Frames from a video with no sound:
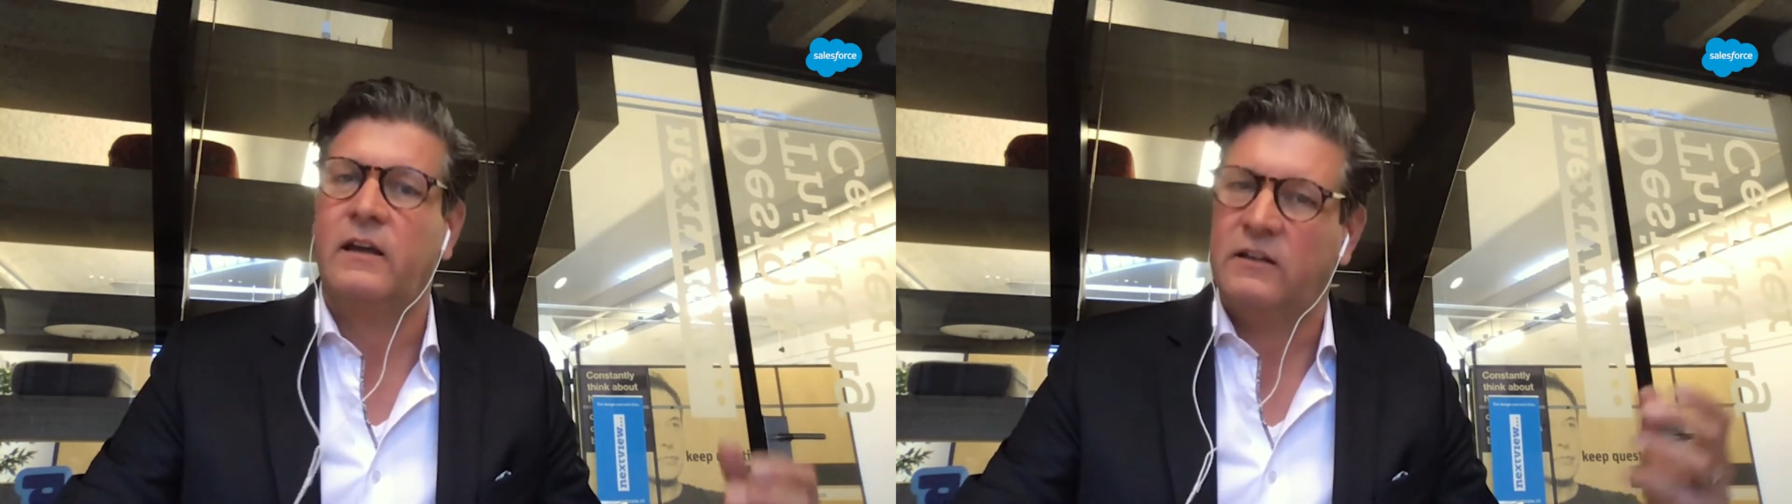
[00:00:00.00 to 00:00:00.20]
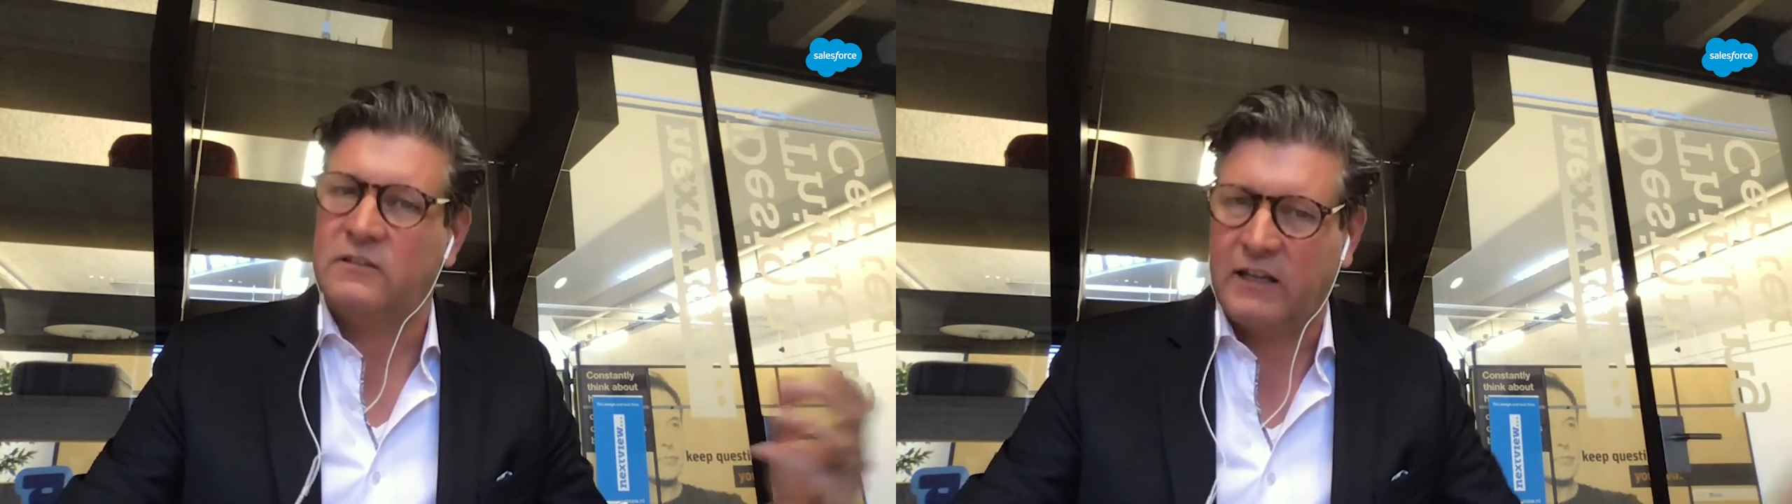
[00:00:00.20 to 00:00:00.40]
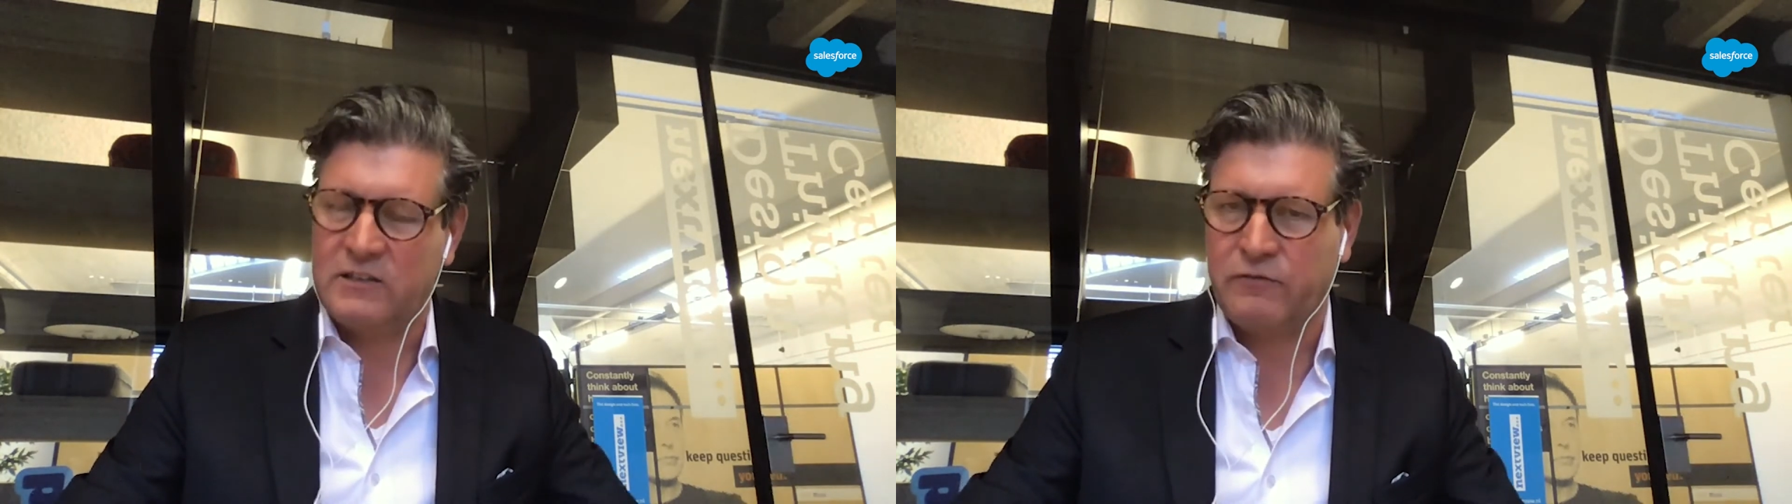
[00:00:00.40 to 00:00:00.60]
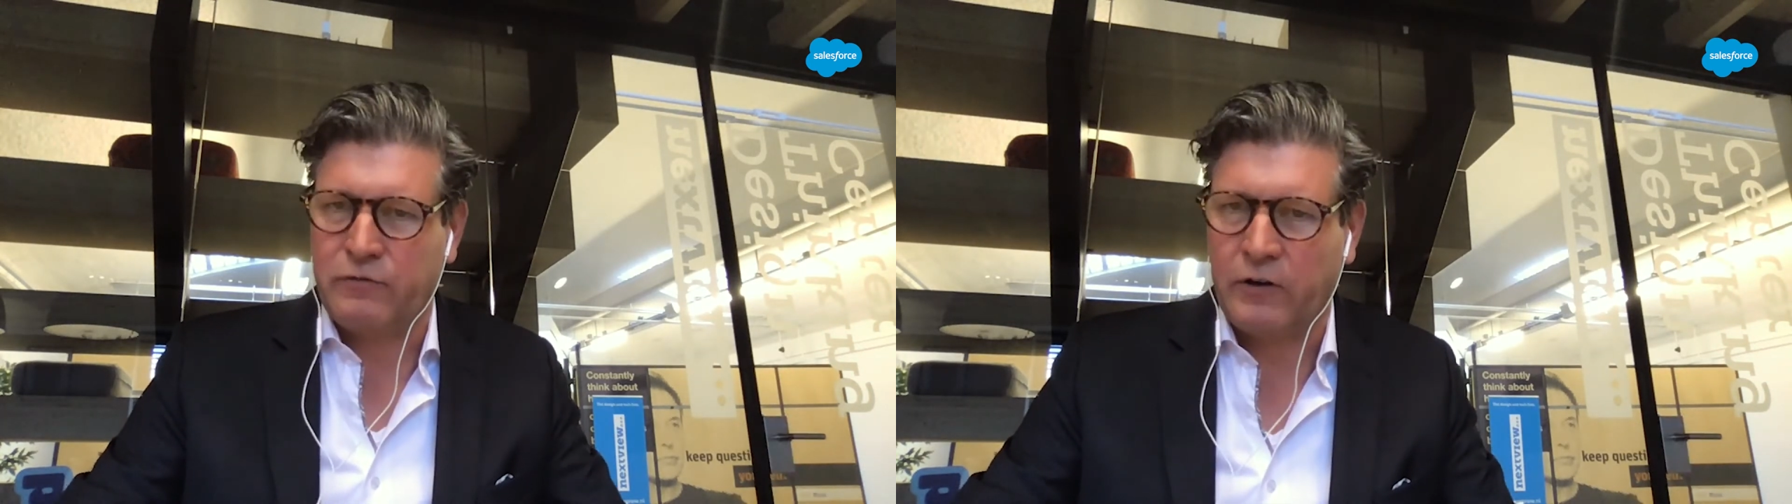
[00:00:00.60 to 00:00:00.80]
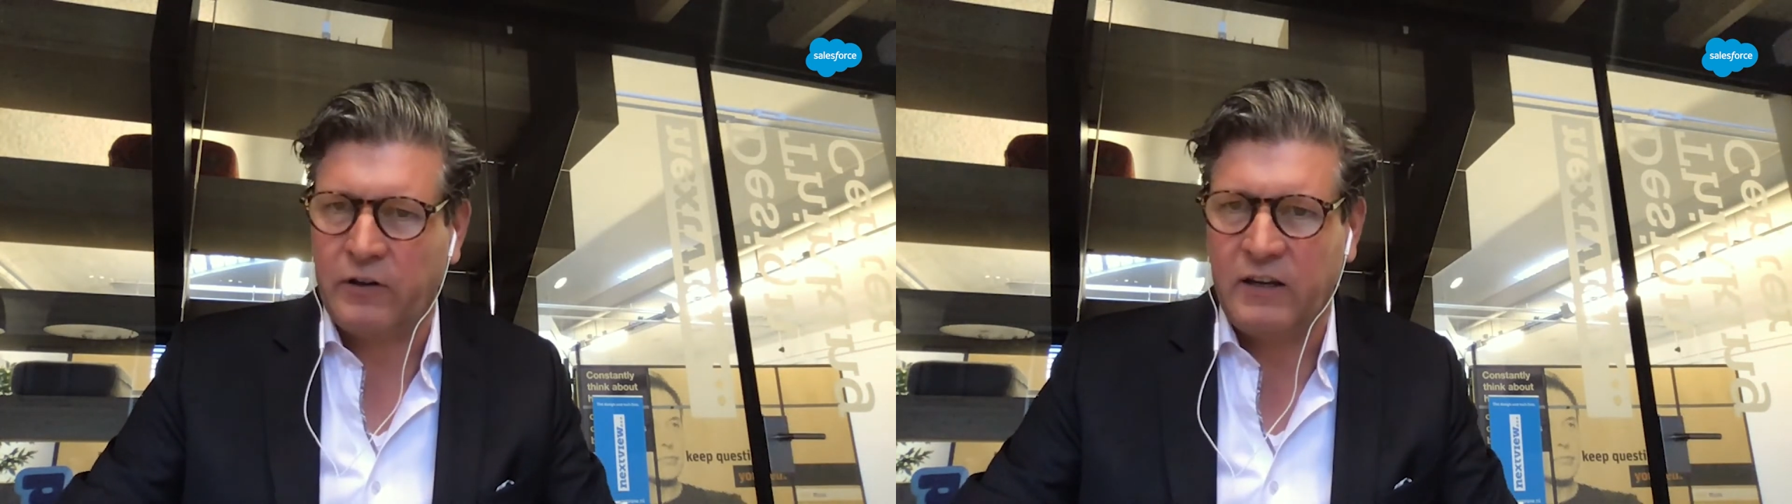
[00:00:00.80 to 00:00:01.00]
stands in
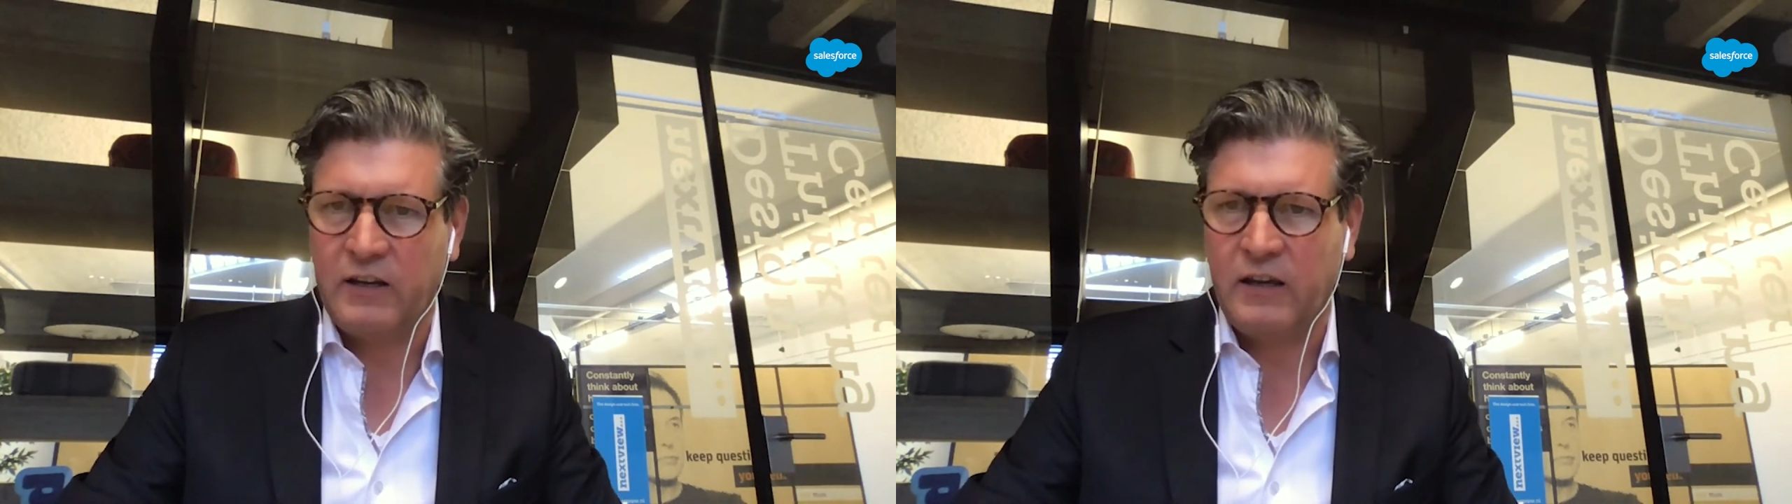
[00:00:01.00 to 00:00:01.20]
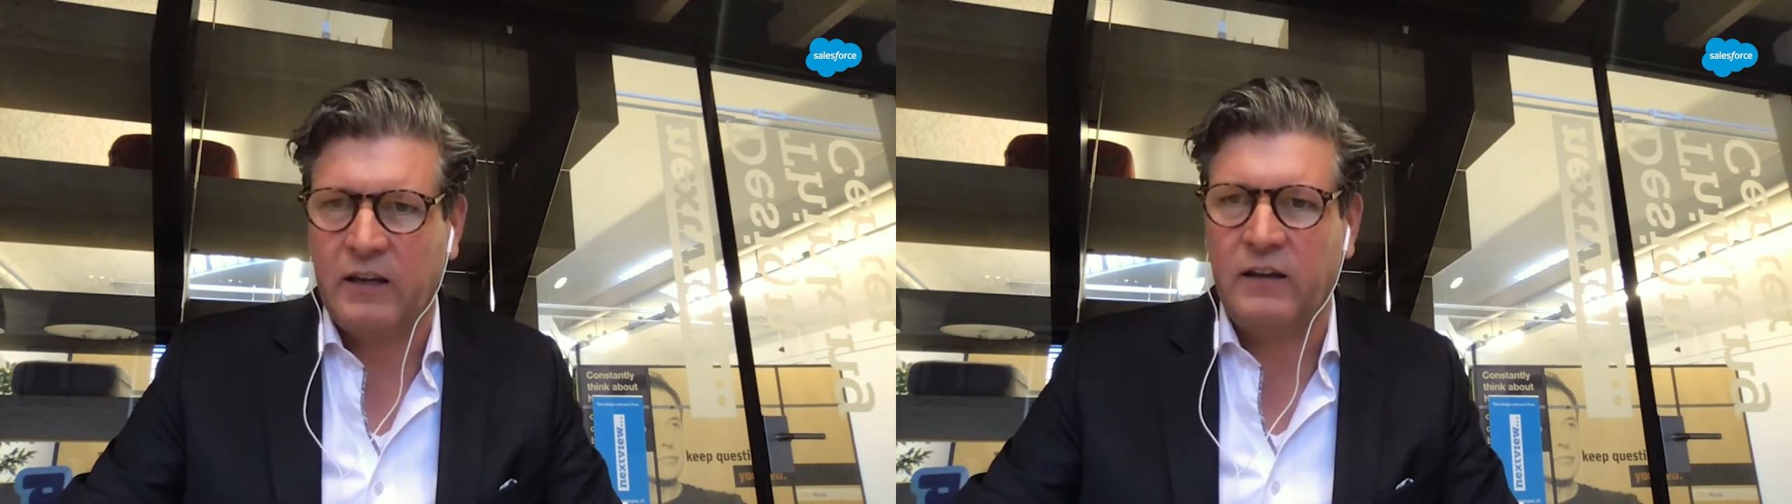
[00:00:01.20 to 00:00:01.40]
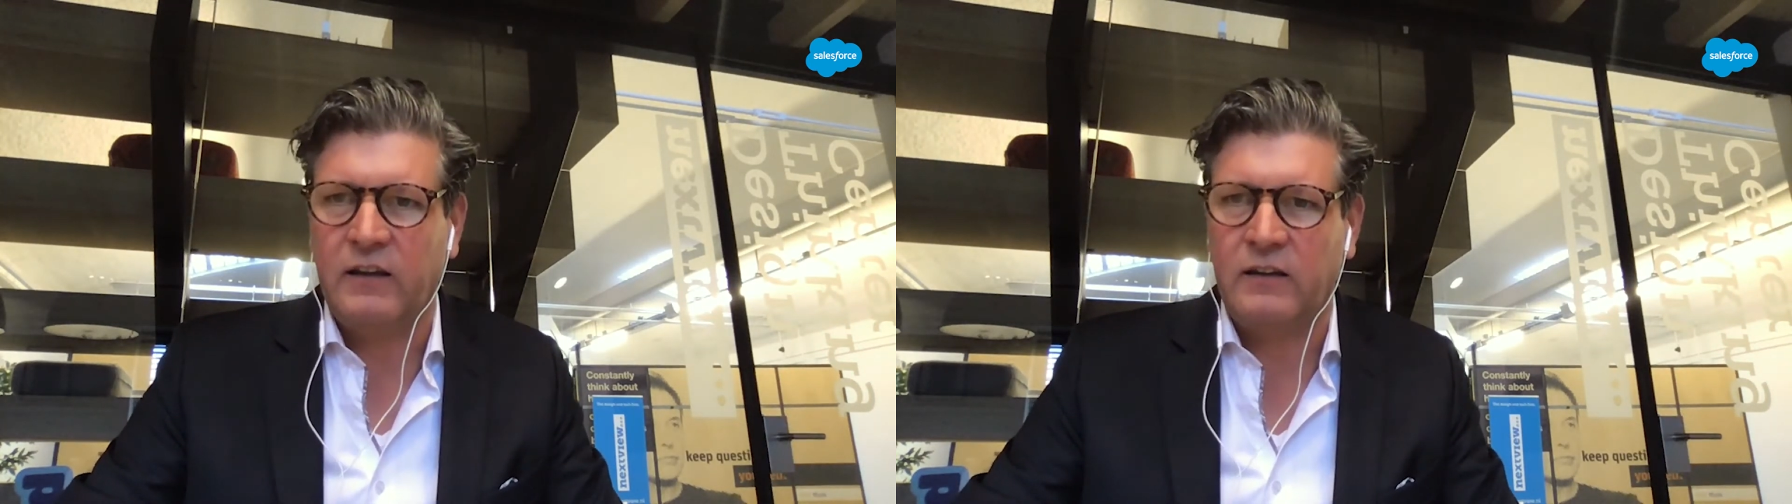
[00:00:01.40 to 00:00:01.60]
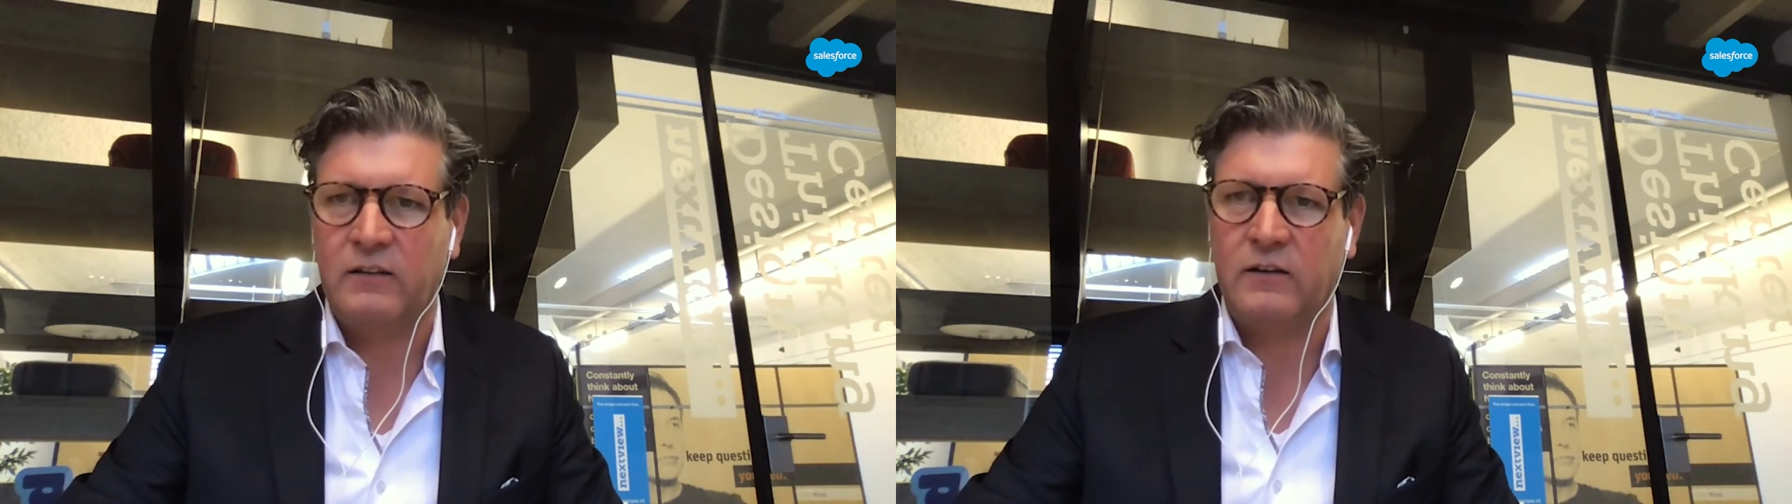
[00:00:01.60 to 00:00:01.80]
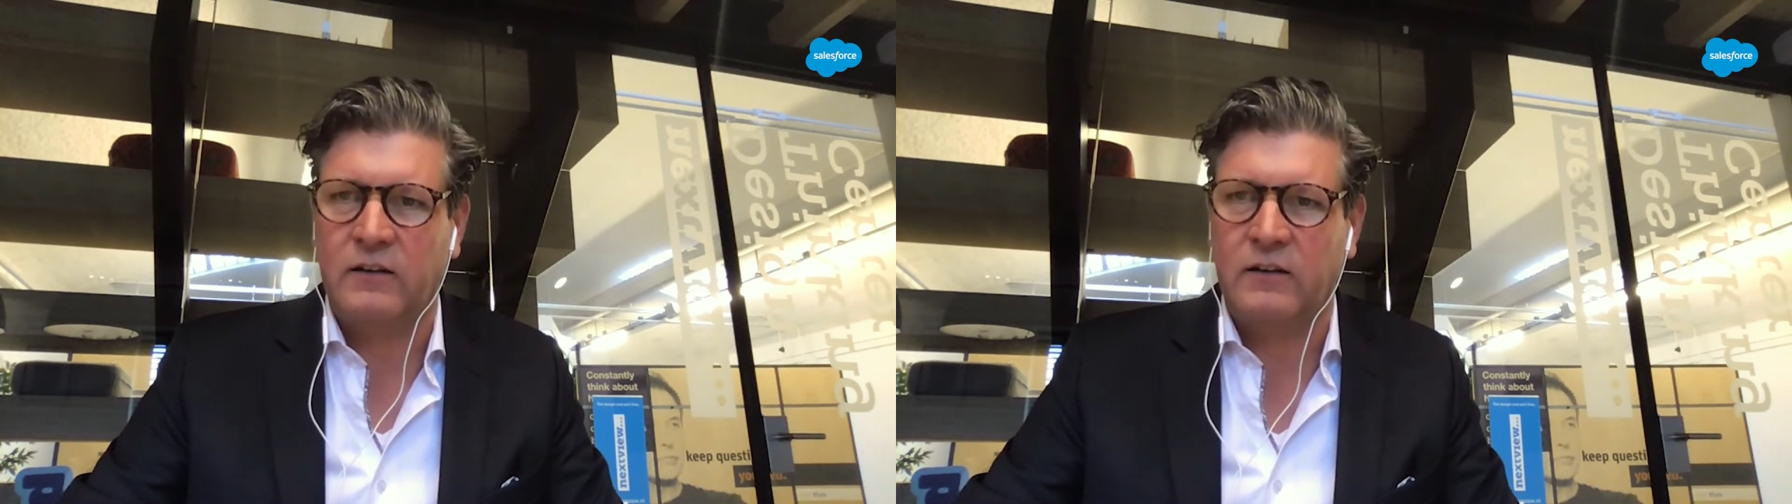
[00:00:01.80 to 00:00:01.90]
front of the